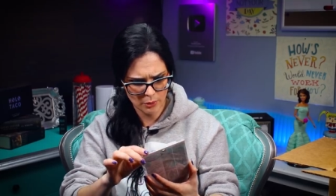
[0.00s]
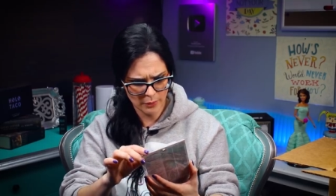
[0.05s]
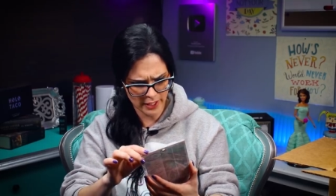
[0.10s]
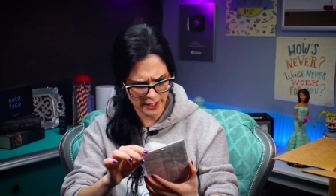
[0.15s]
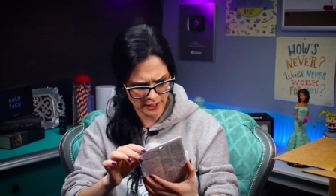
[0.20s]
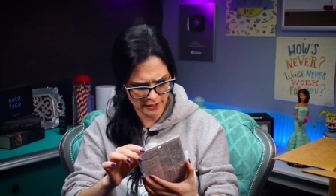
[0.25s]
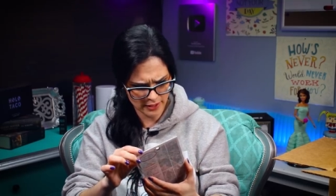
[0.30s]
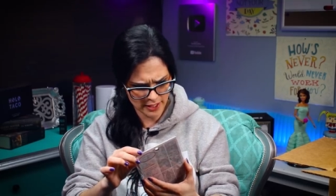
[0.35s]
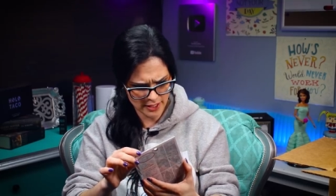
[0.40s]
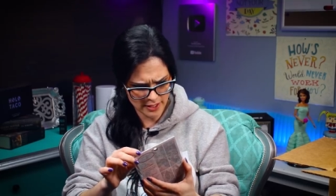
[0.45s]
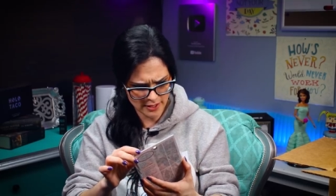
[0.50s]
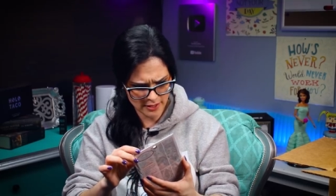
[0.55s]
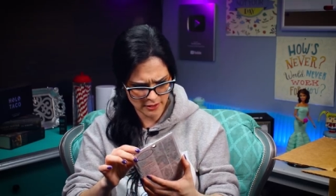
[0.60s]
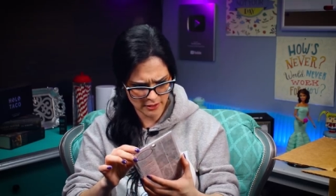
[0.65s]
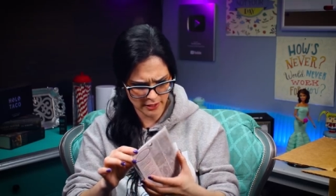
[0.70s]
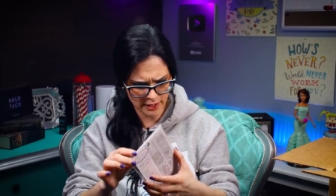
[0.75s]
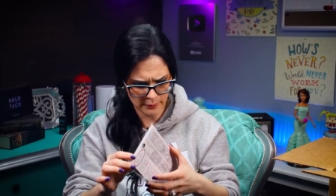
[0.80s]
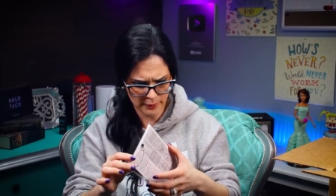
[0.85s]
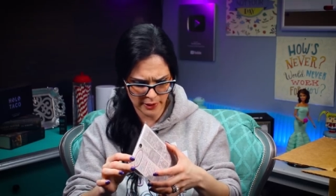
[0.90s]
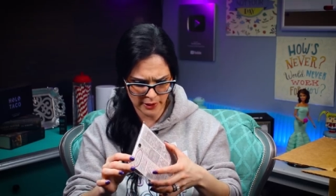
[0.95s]
Wait, that doesn't
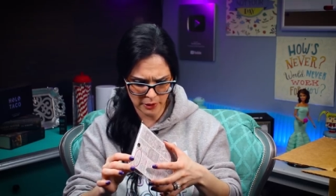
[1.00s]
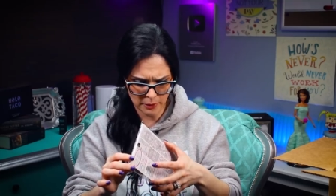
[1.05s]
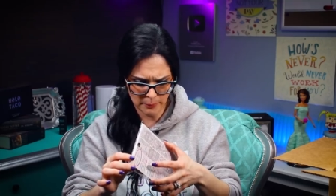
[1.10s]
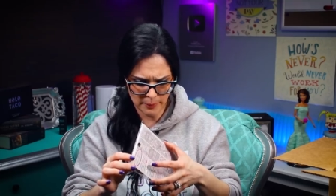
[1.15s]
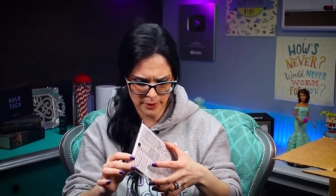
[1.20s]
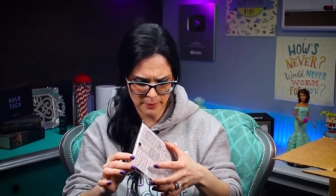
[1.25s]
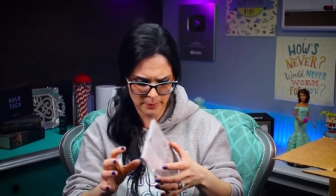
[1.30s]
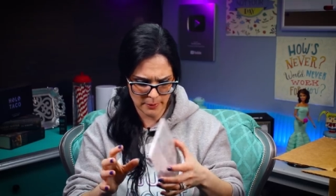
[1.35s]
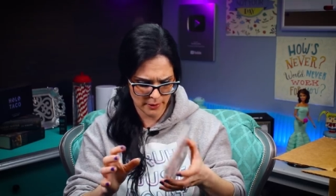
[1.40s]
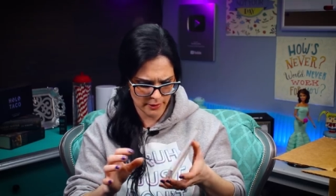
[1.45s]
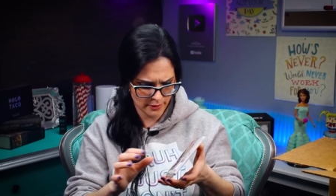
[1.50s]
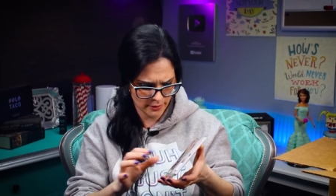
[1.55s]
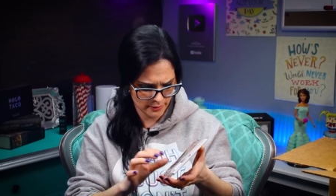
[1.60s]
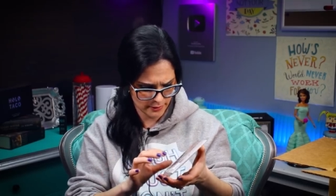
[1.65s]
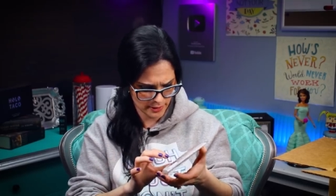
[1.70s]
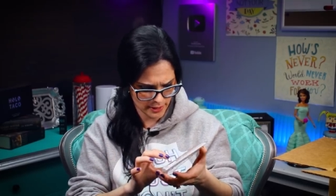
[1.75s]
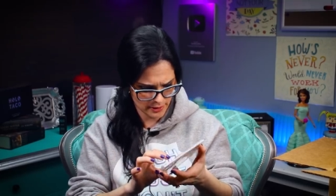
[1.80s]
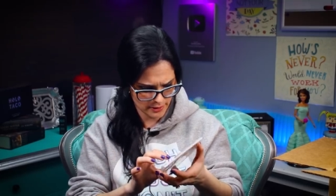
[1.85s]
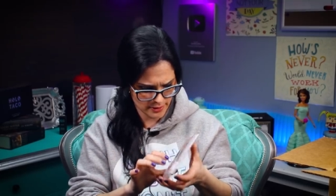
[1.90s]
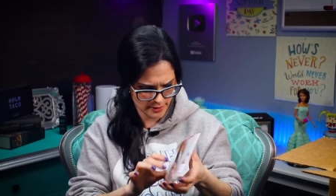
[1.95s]
look like regular paper.
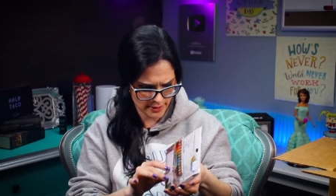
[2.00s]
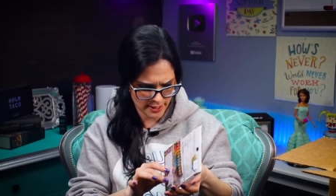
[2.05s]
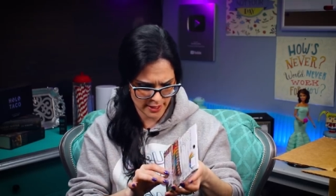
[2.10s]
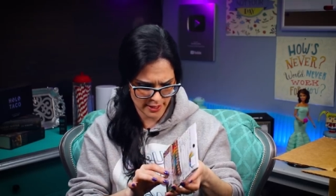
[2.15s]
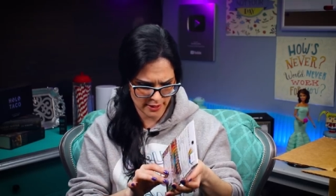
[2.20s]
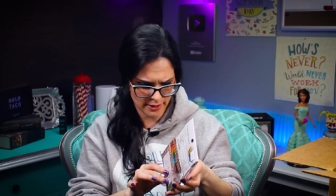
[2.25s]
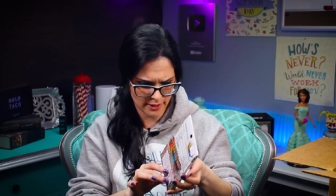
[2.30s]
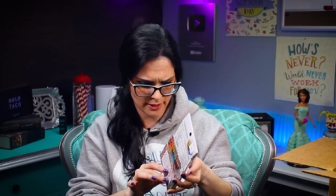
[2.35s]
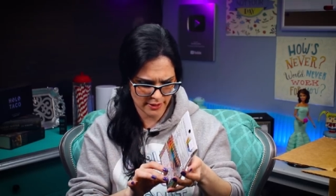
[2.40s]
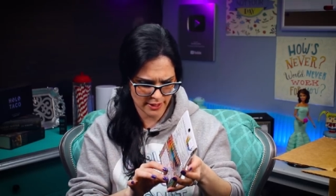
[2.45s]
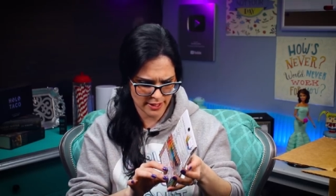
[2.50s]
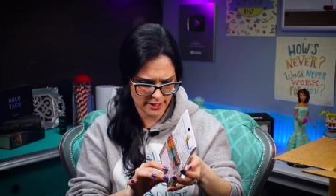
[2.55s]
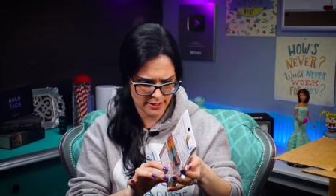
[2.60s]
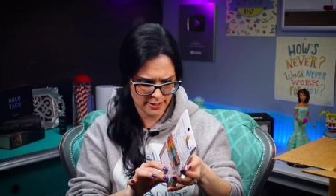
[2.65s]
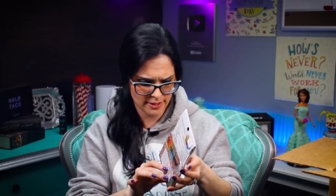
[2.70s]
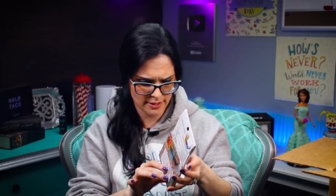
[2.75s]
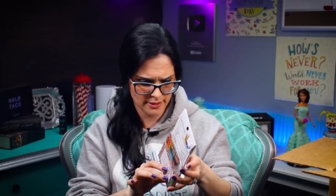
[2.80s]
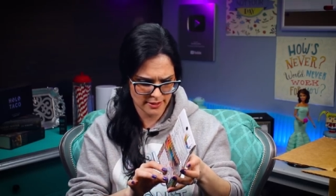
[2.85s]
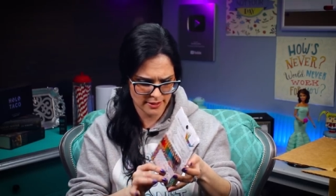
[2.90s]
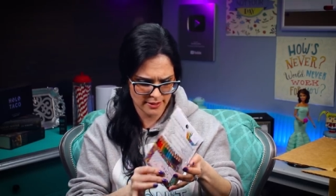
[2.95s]
That looks like a
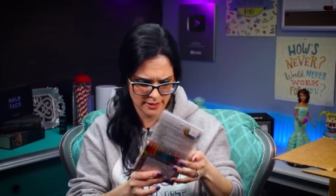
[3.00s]
nice